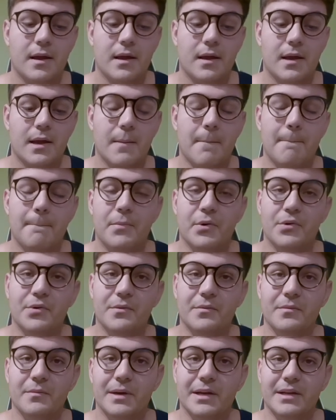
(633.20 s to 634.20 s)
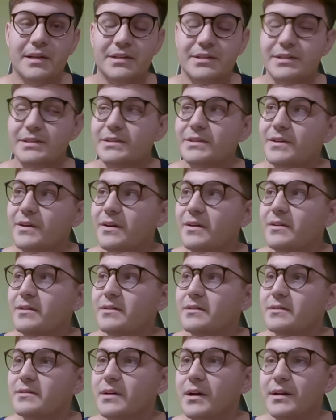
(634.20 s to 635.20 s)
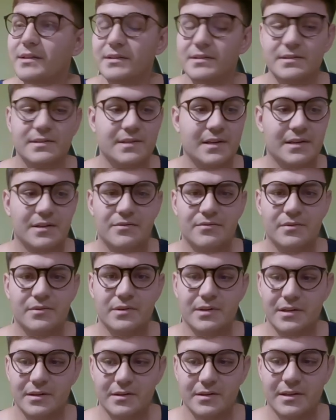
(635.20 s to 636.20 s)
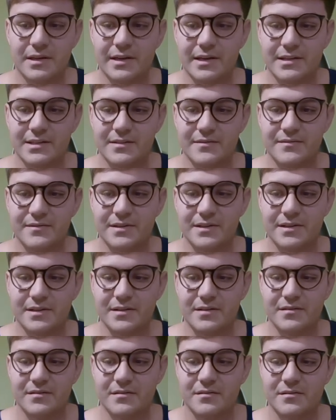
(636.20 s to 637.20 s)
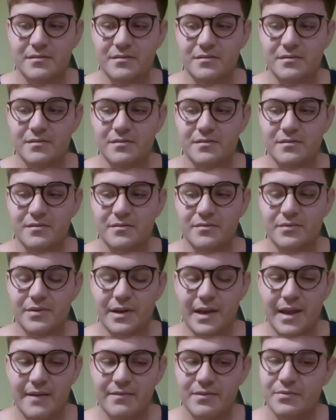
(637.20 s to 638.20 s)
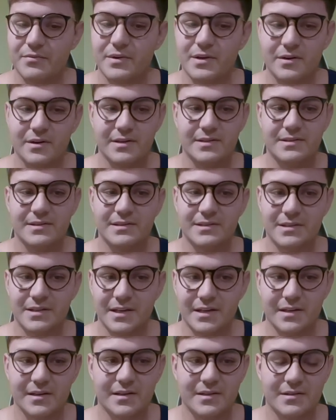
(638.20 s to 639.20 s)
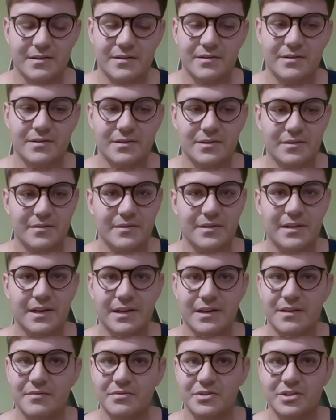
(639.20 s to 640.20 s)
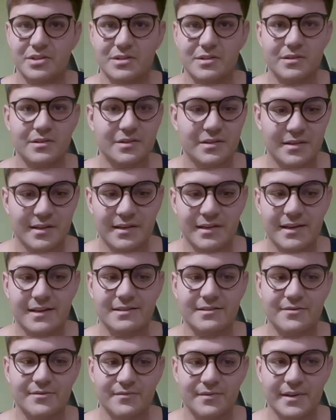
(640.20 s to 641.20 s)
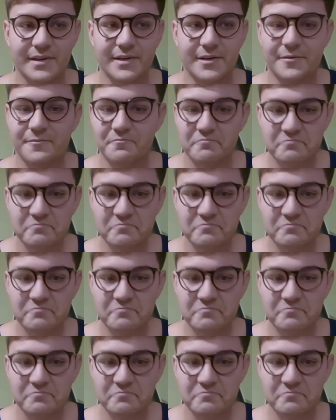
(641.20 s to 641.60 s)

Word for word: And boom, man, just cars on the side of the road. It looked like as if like we after we crossed this line, it started snowing, and it just looked like as if like.